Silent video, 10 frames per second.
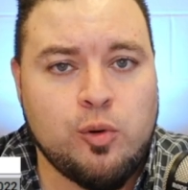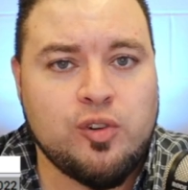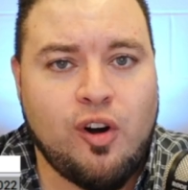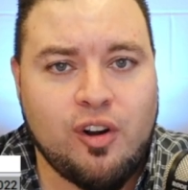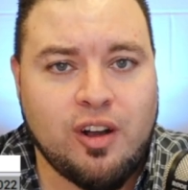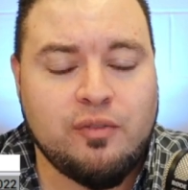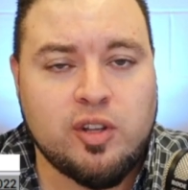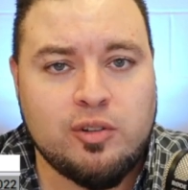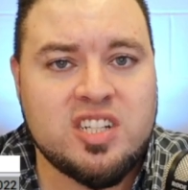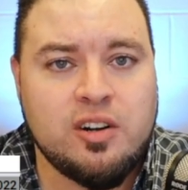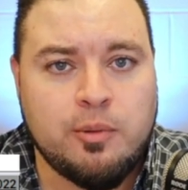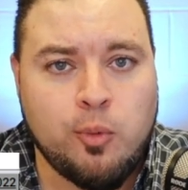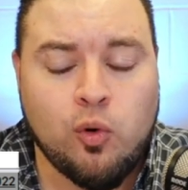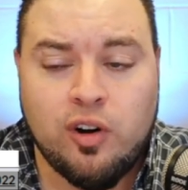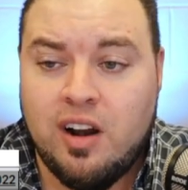dog of thirteen or
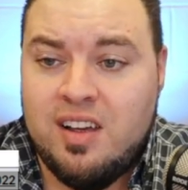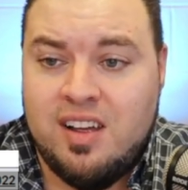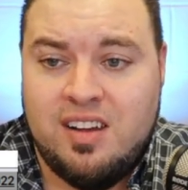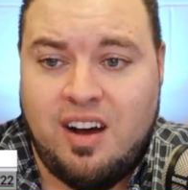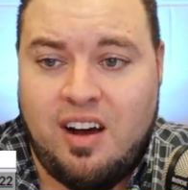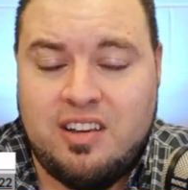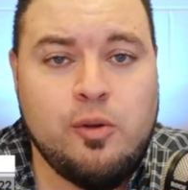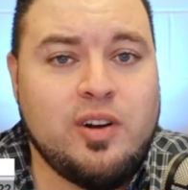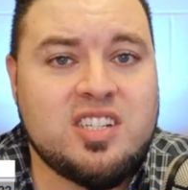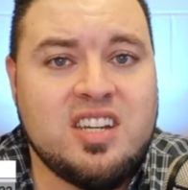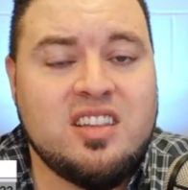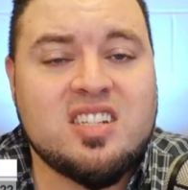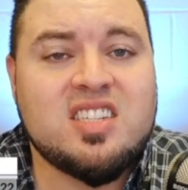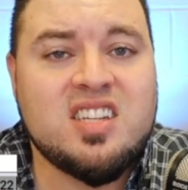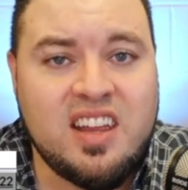more. Uh, U S C,
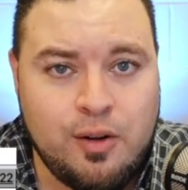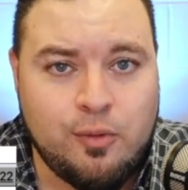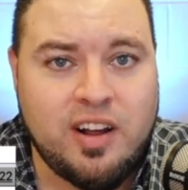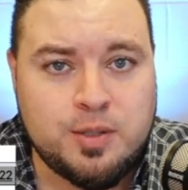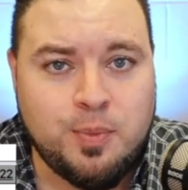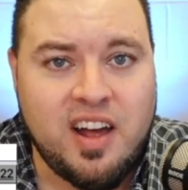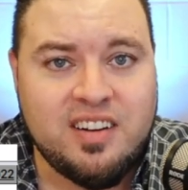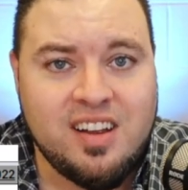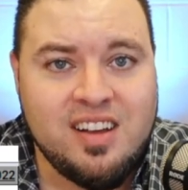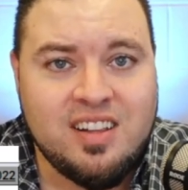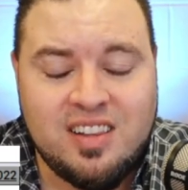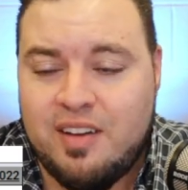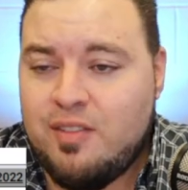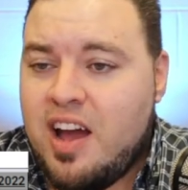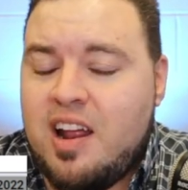this is a get-right spot.
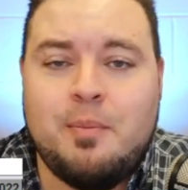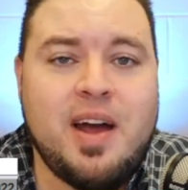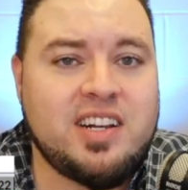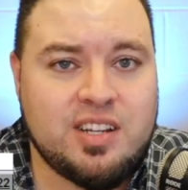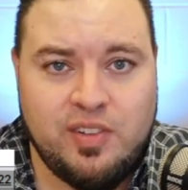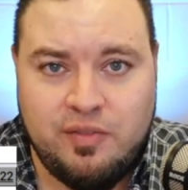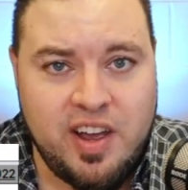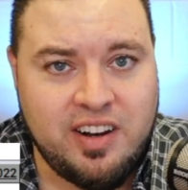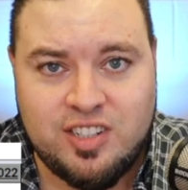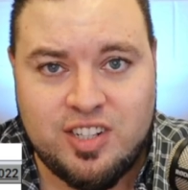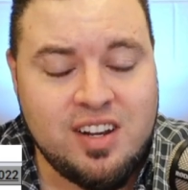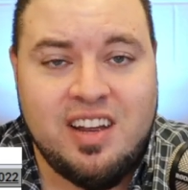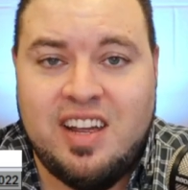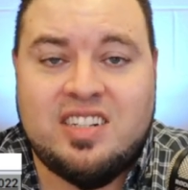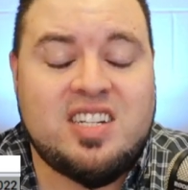They've got a massive advantage
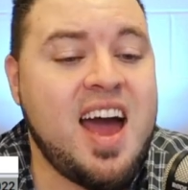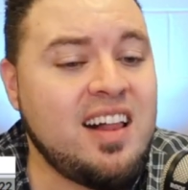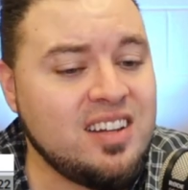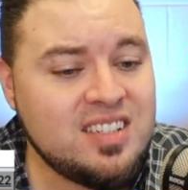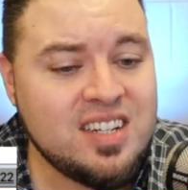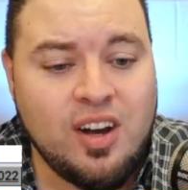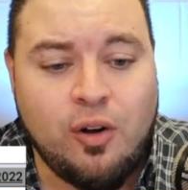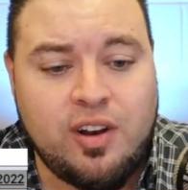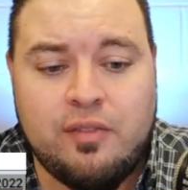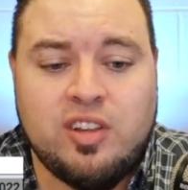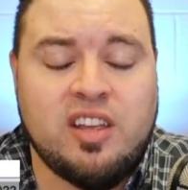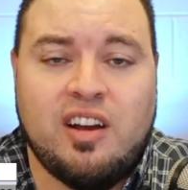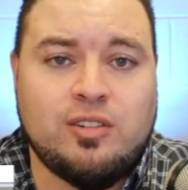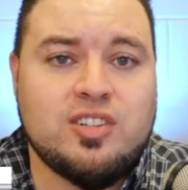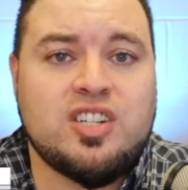in talent on everything
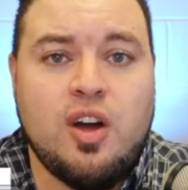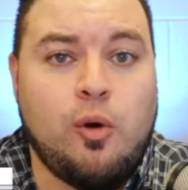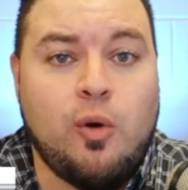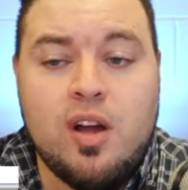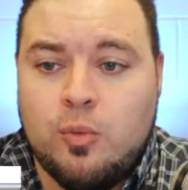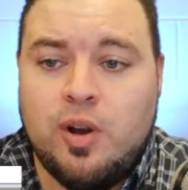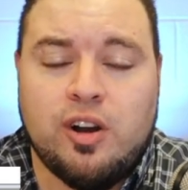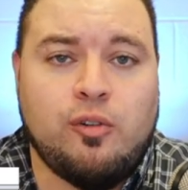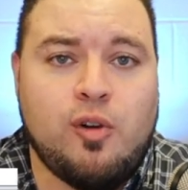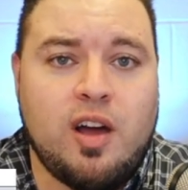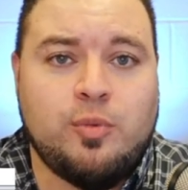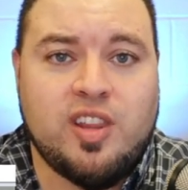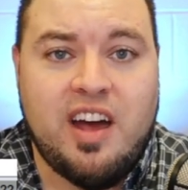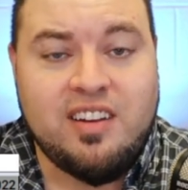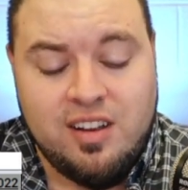else. So we are going to ride with
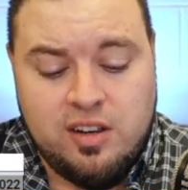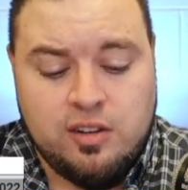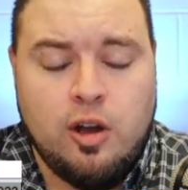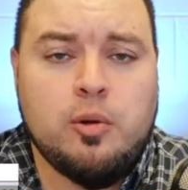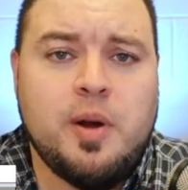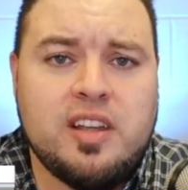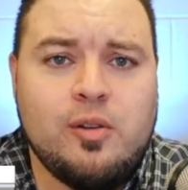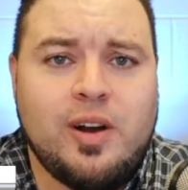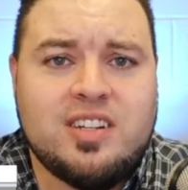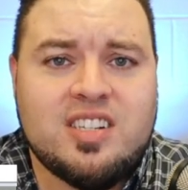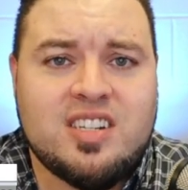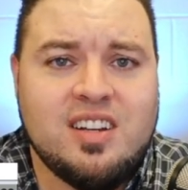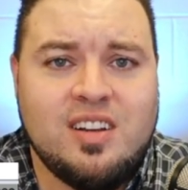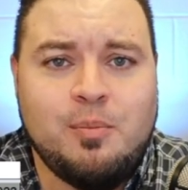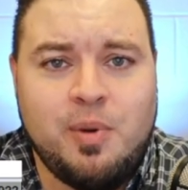that. Go to BetUS,
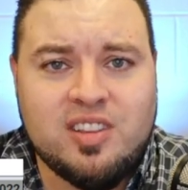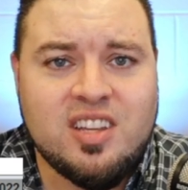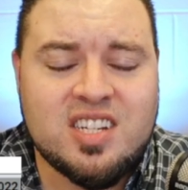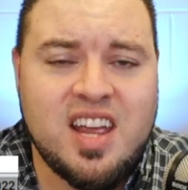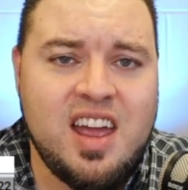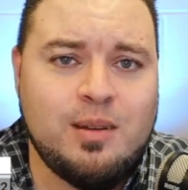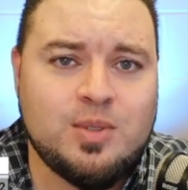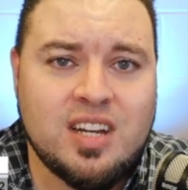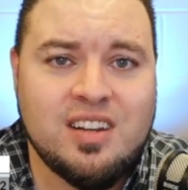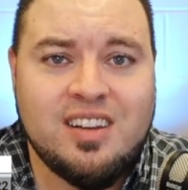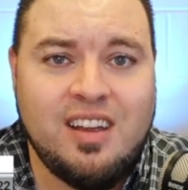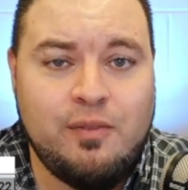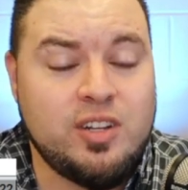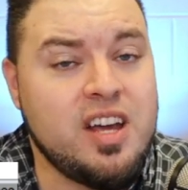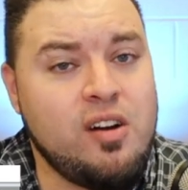bet these games.
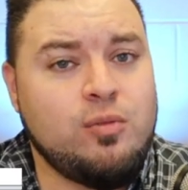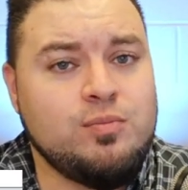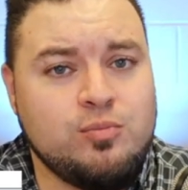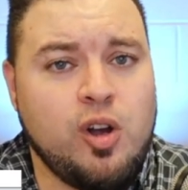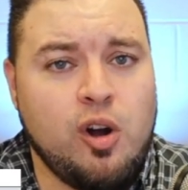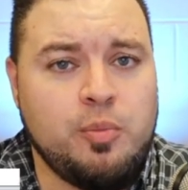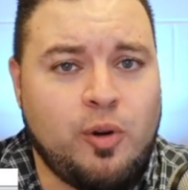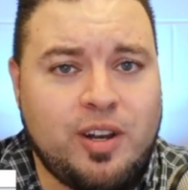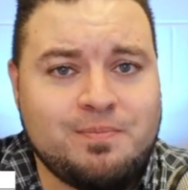If you tail, we hope you win.